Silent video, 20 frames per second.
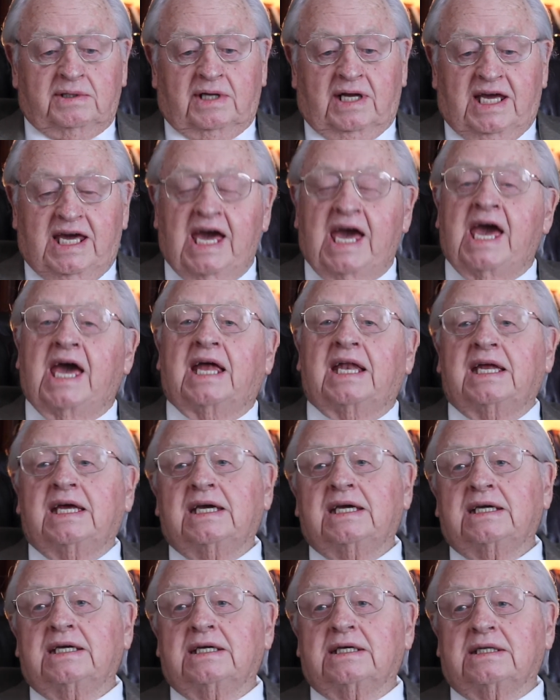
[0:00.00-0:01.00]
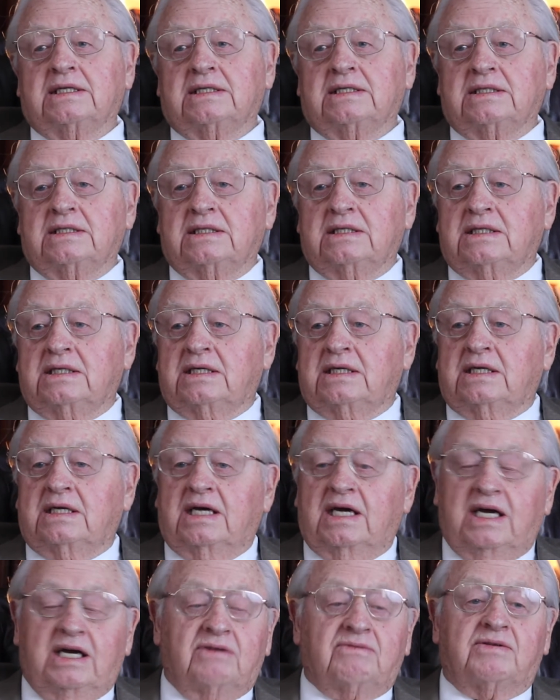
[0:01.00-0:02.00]
canning and
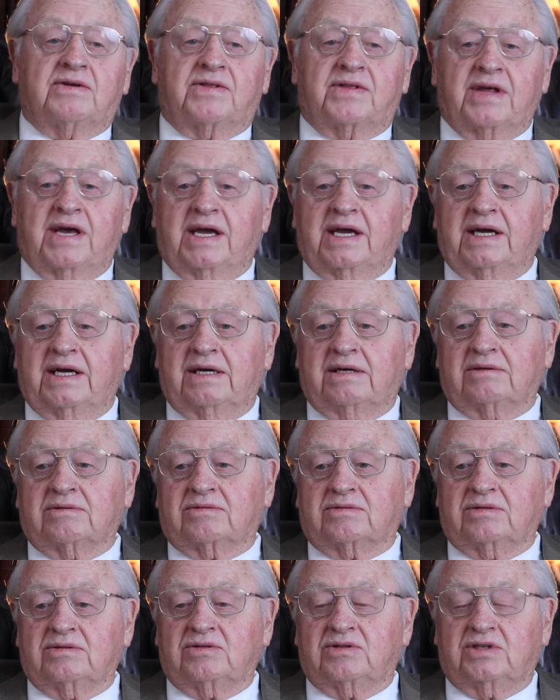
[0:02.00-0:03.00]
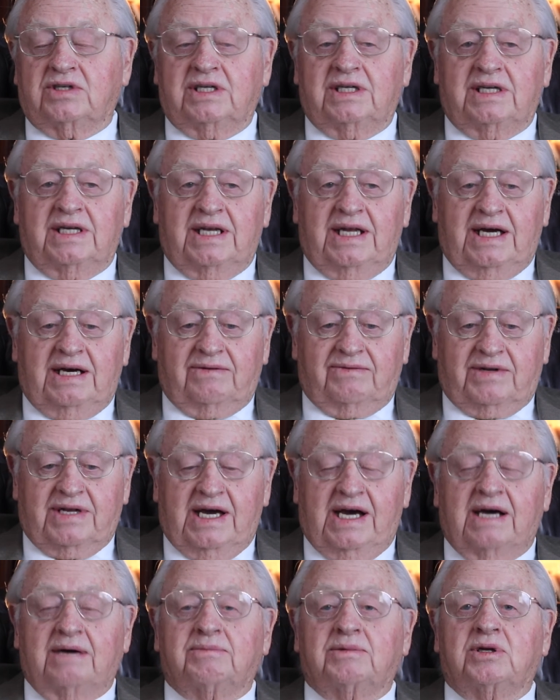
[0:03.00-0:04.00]
everything else, and she didn't have
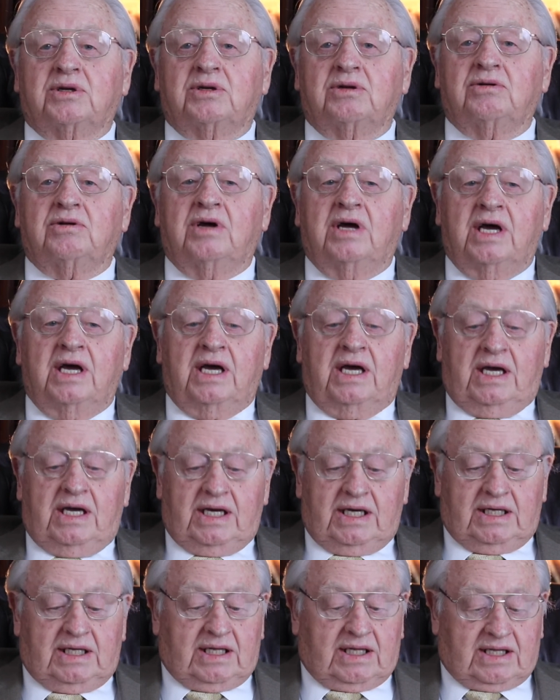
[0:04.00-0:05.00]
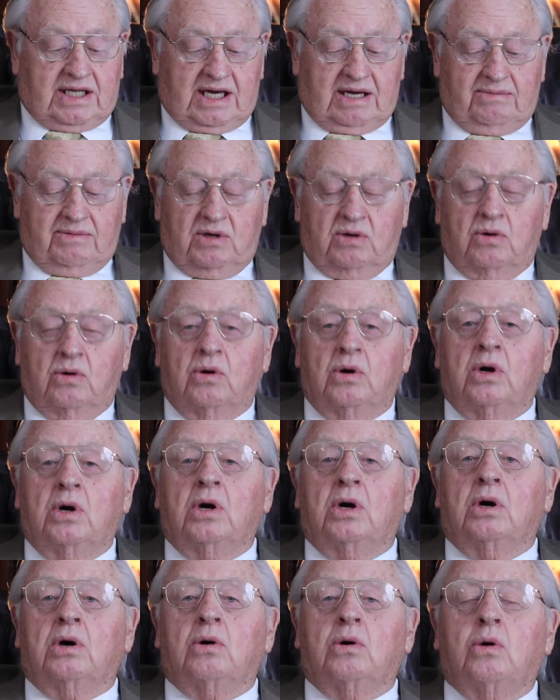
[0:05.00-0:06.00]
time to do anything but
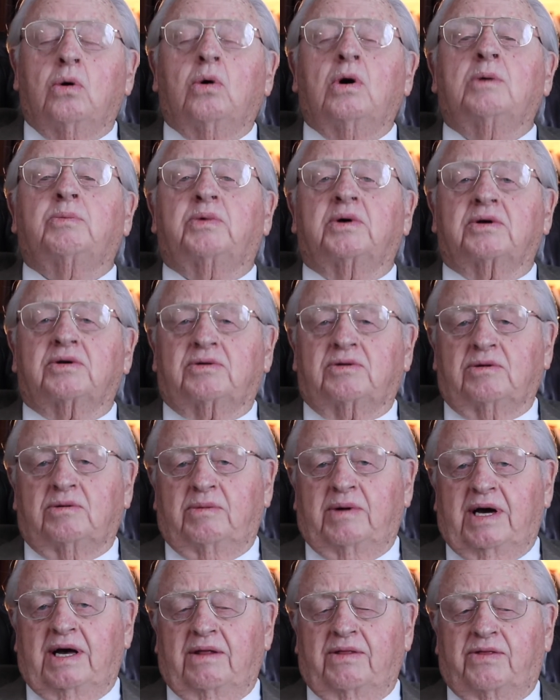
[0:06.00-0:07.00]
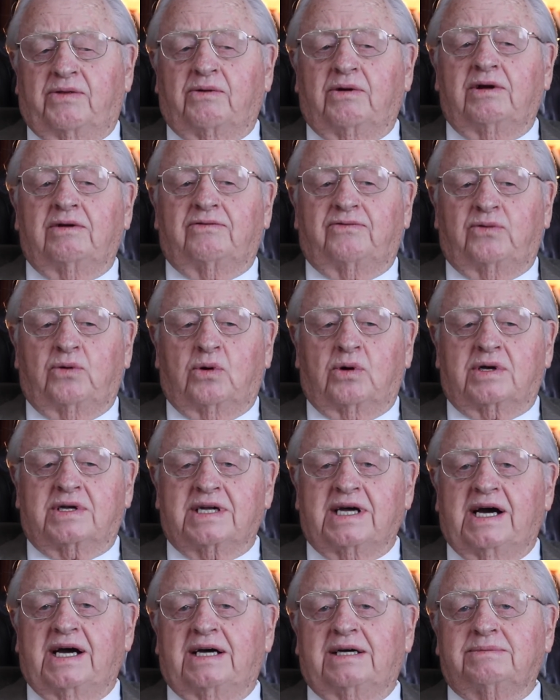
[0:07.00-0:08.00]
whip us about 3 or 4
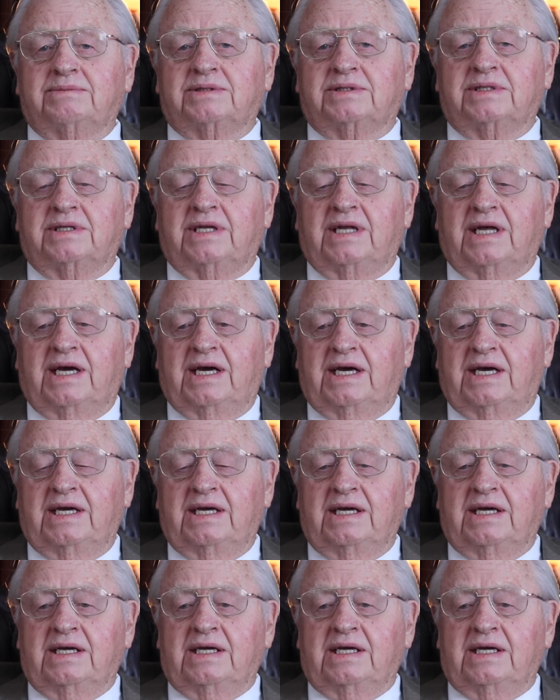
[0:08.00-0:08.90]
times a day.